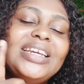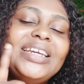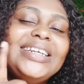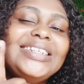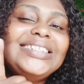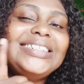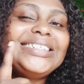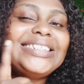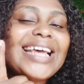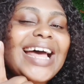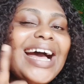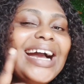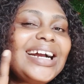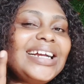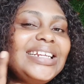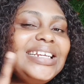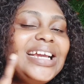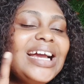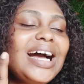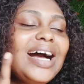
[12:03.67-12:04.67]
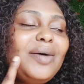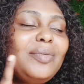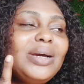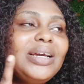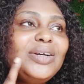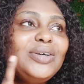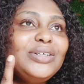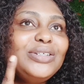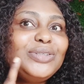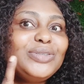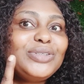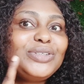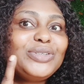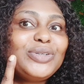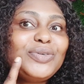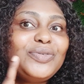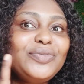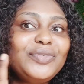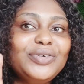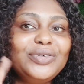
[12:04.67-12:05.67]
this acne, how am I going to
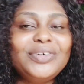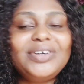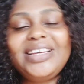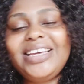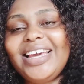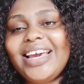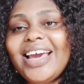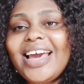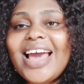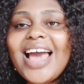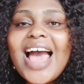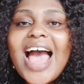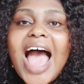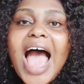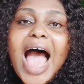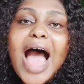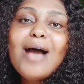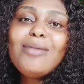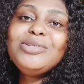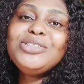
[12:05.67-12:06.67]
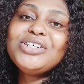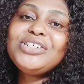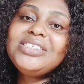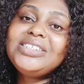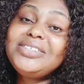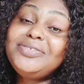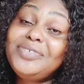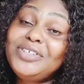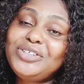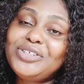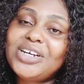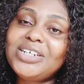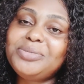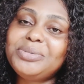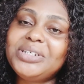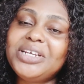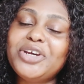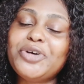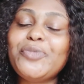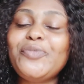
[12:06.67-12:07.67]
solve you? I'm sure this video has
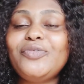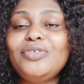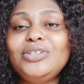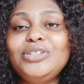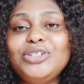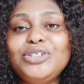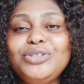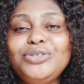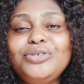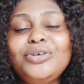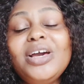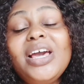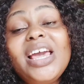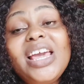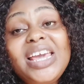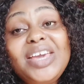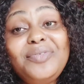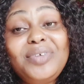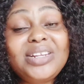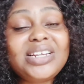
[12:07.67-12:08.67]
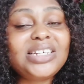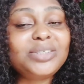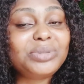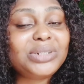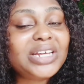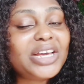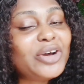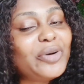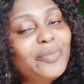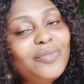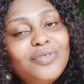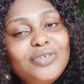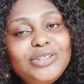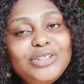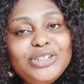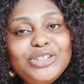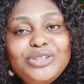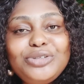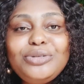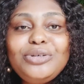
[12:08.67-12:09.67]
been helpful to you. If it has been helpful
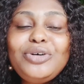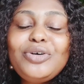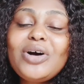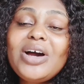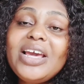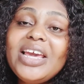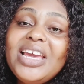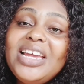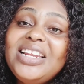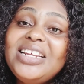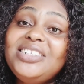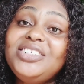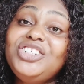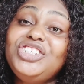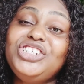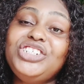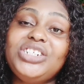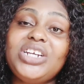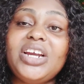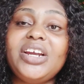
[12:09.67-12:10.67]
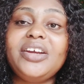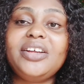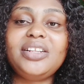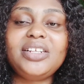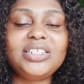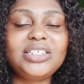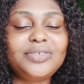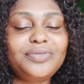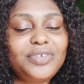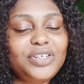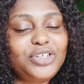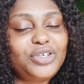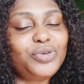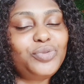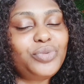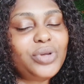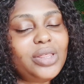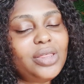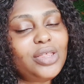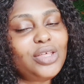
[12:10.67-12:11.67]
to you, go ahead and share this video
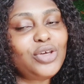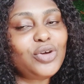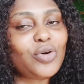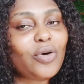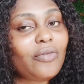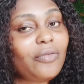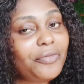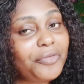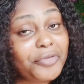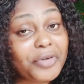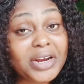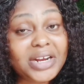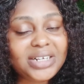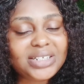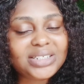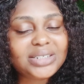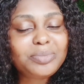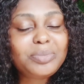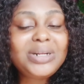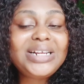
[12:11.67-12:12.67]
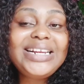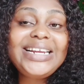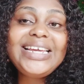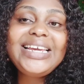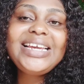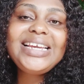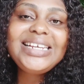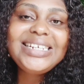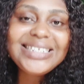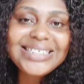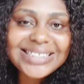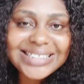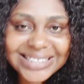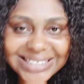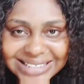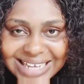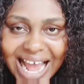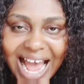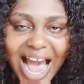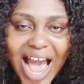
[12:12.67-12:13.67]
with your friends.
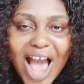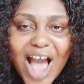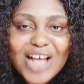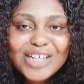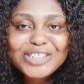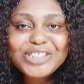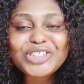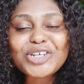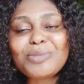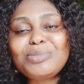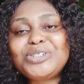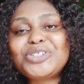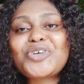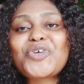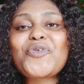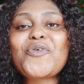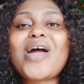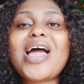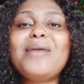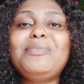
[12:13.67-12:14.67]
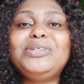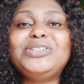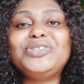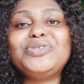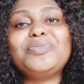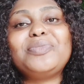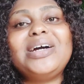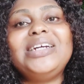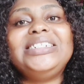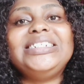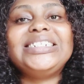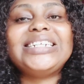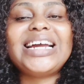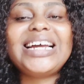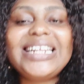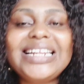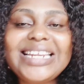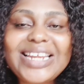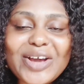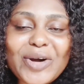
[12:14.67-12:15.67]
Please subscribe to my
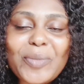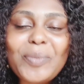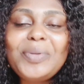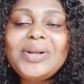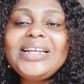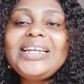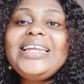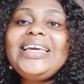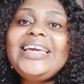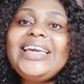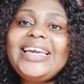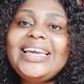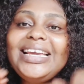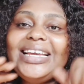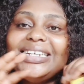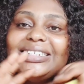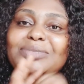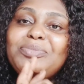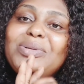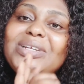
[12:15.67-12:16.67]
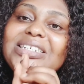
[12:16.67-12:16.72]
channel. Please